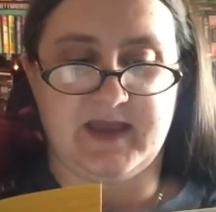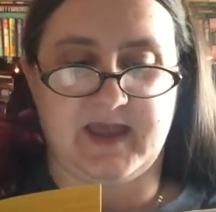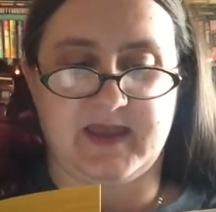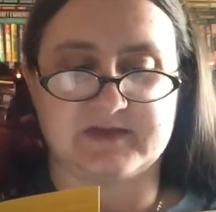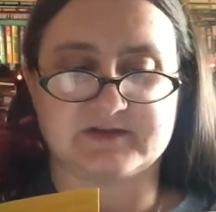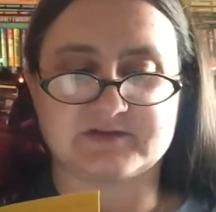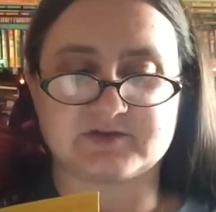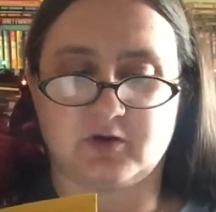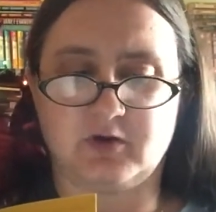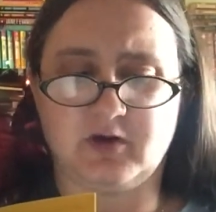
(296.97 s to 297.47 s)

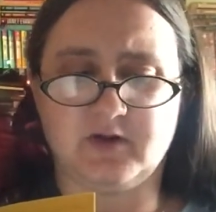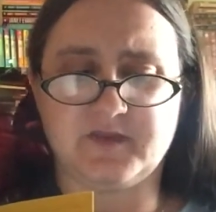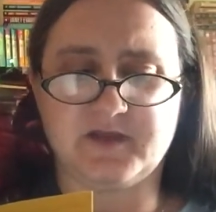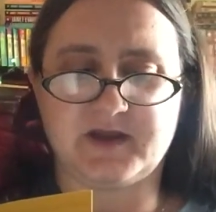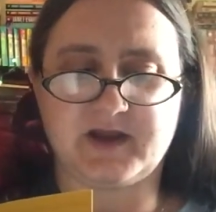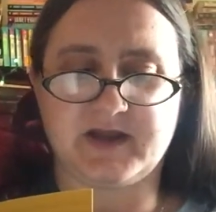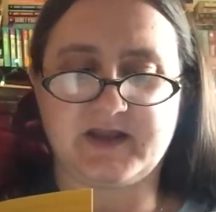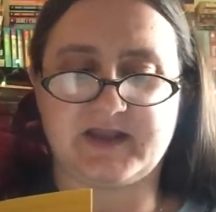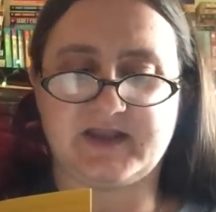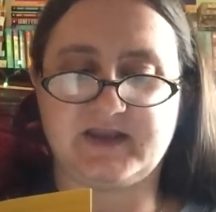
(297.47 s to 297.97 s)
And all that
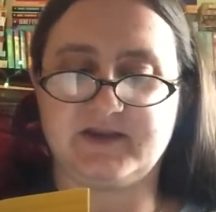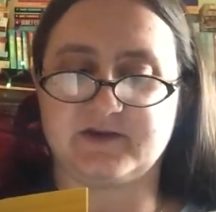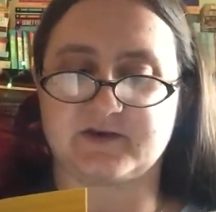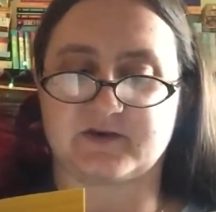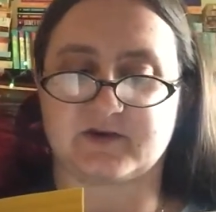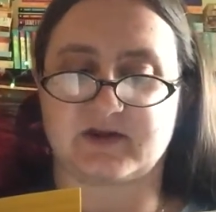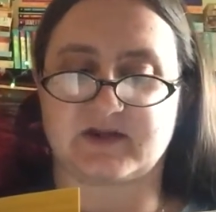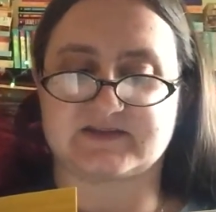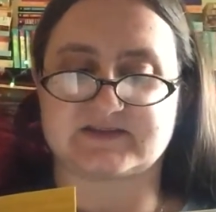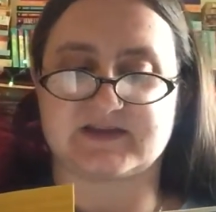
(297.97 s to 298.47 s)
I
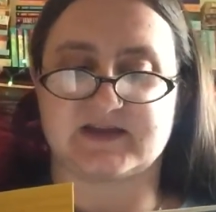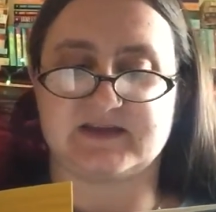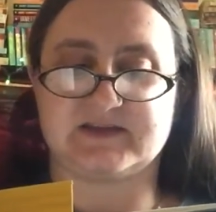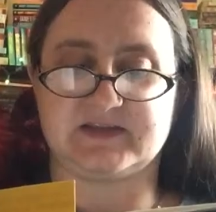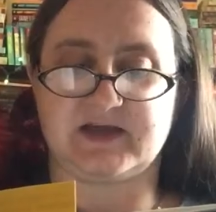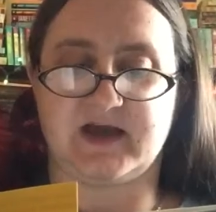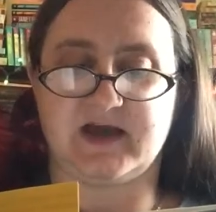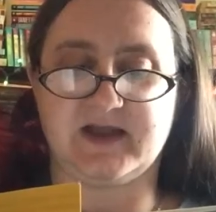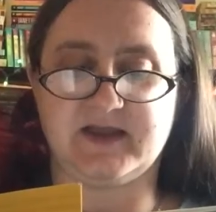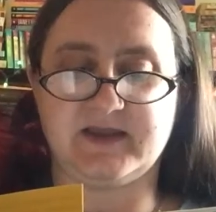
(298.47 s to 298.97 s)
hear as I
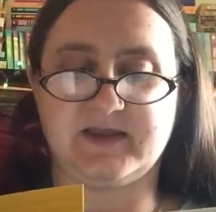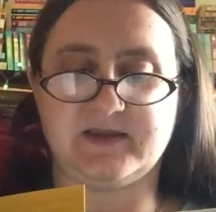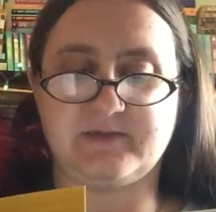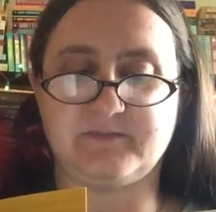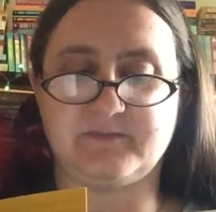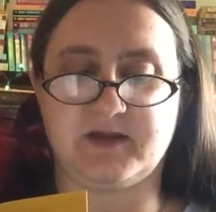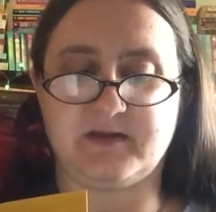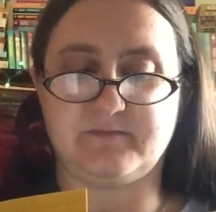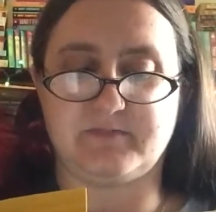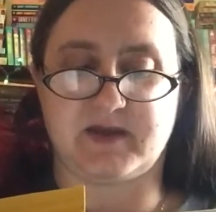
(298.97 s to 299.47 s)
lie in
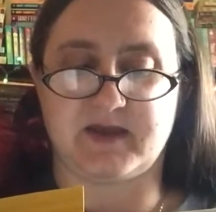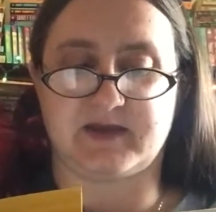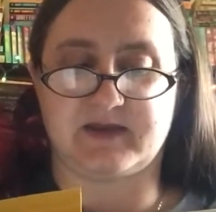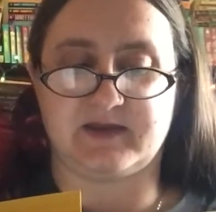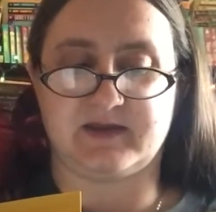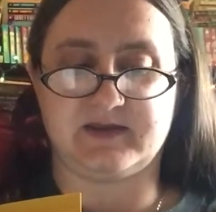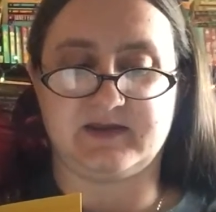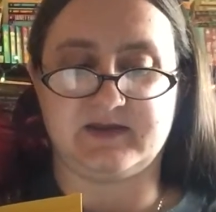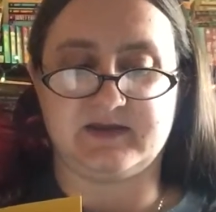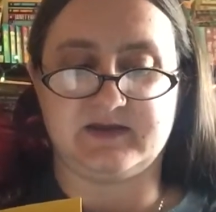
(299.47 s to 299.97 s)
my
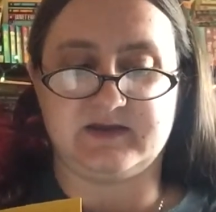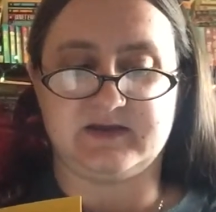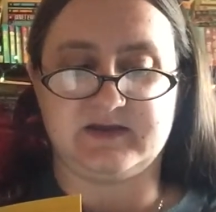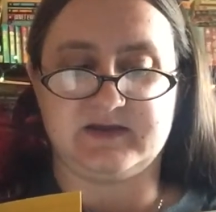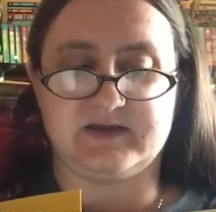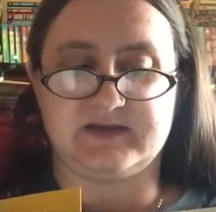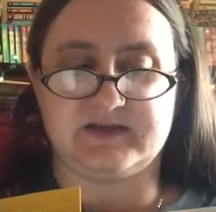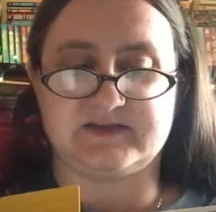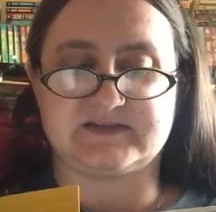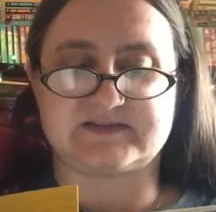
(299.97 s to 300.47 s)
bed
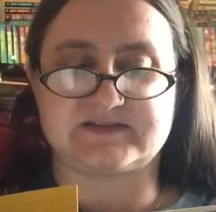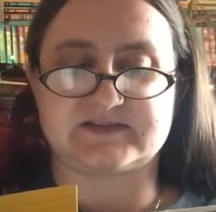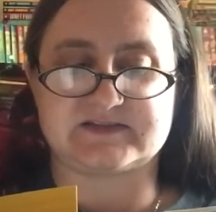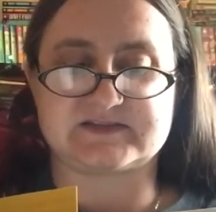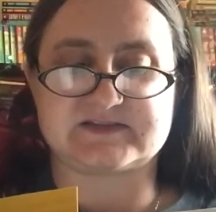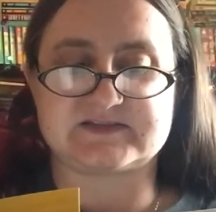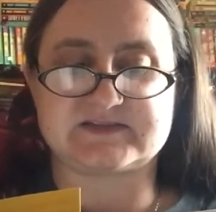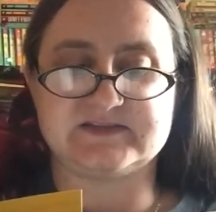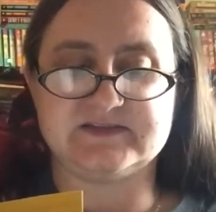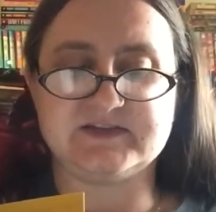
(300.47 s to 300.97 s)
is the
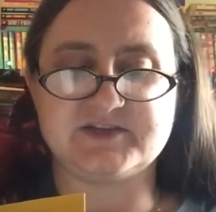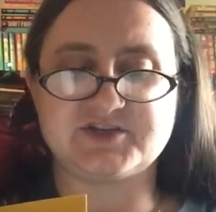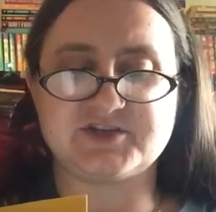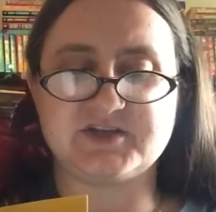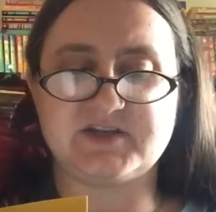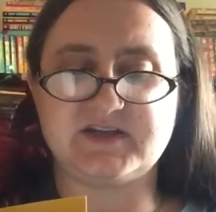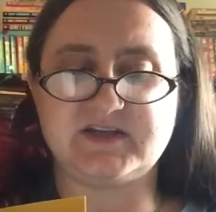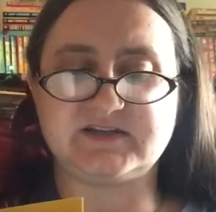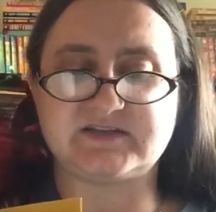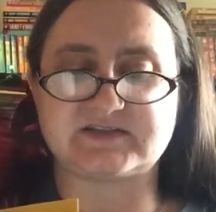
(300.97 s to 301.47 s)

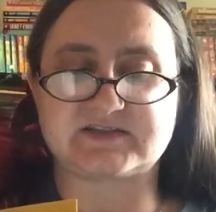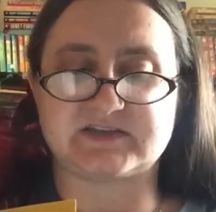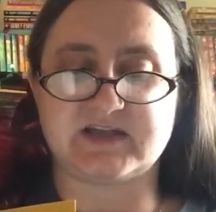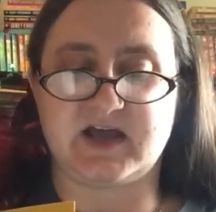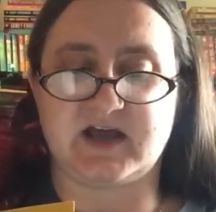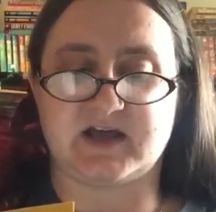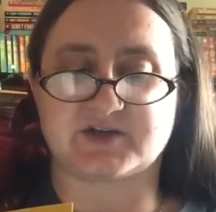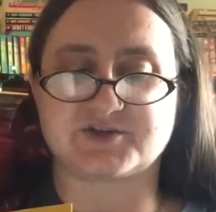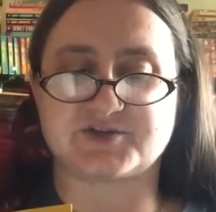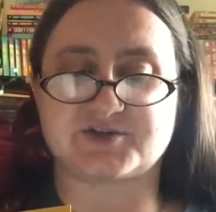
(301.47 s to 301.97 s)
slishity
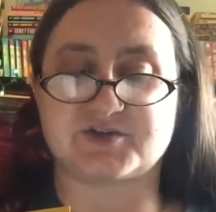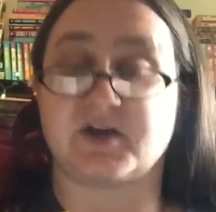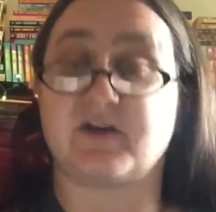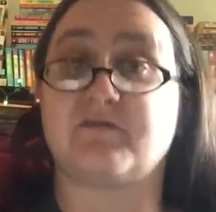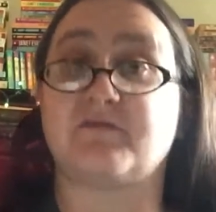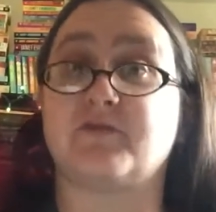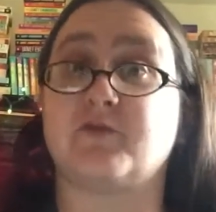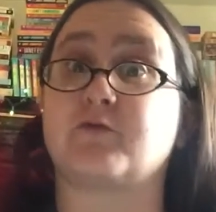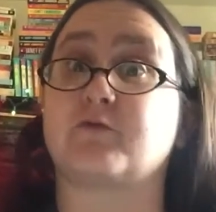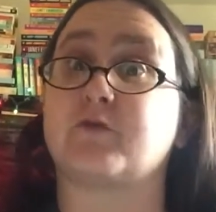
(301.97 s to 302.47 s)
slosh
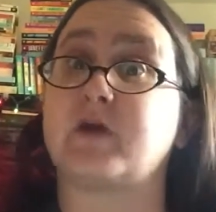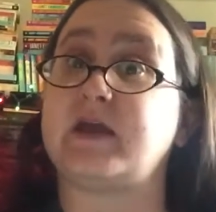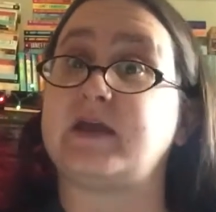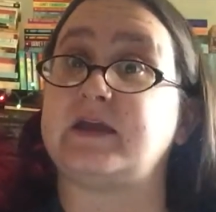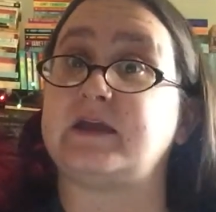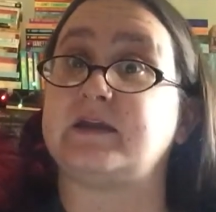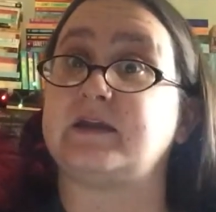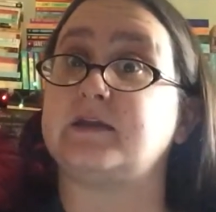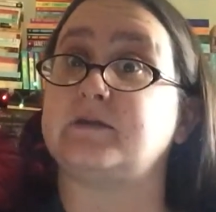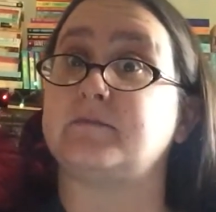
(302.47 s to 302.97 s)
of the
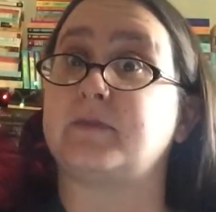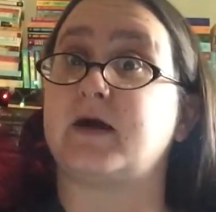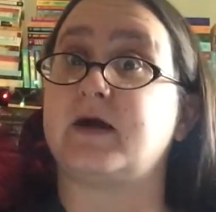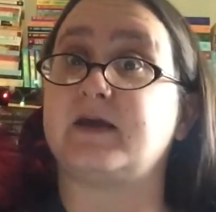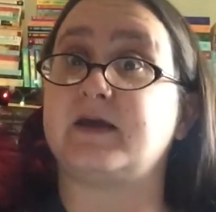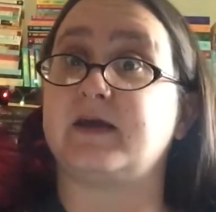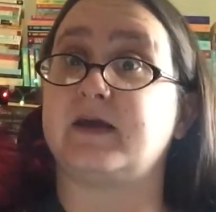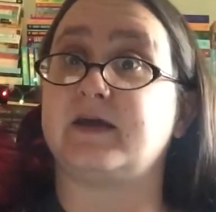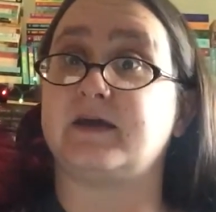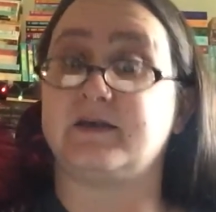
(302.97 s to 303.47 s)
rain in
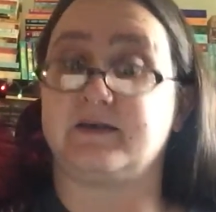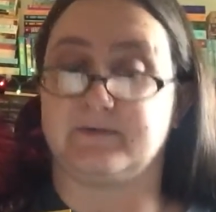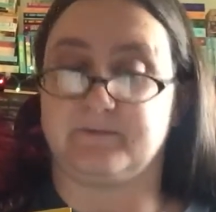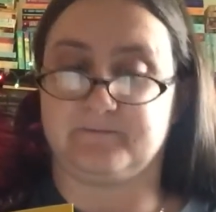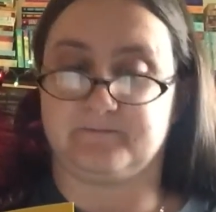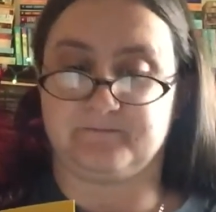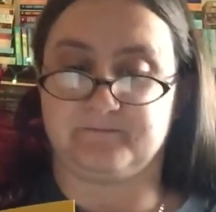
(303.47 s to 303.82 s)
my head.